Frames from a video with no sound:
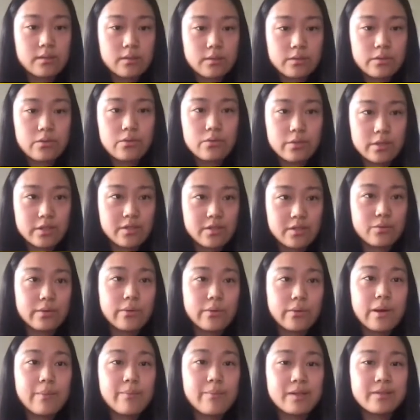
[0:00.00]
also reach a
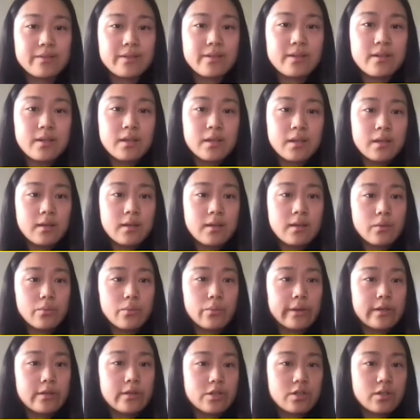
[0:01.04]
regret bound,
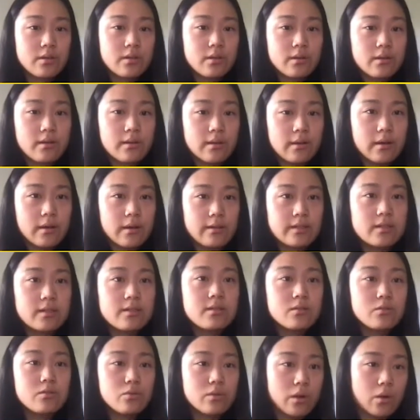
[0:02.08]
which
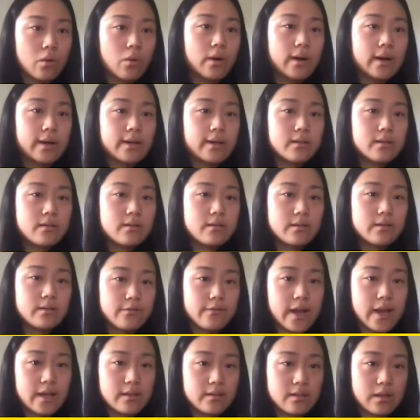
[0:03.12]
doesn't require the
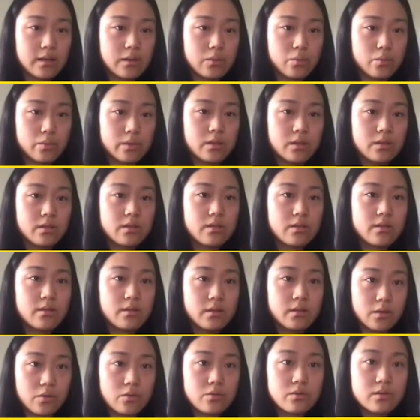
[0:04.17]
fact that we
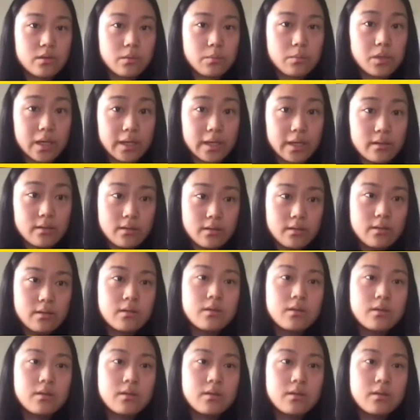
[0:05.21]
know the prior.